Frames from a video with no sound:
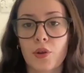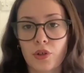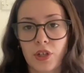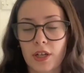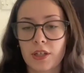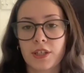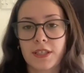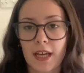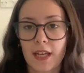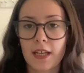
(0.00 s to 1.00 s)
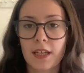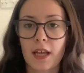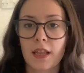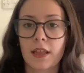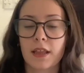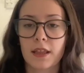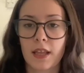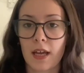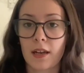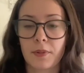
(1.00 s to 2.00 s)
make an understanding
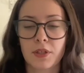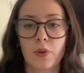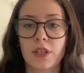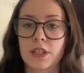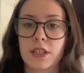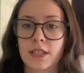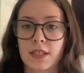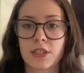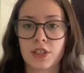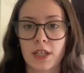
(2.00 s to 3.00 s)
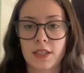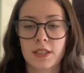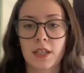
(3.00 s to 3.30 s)
that persuasion isn't just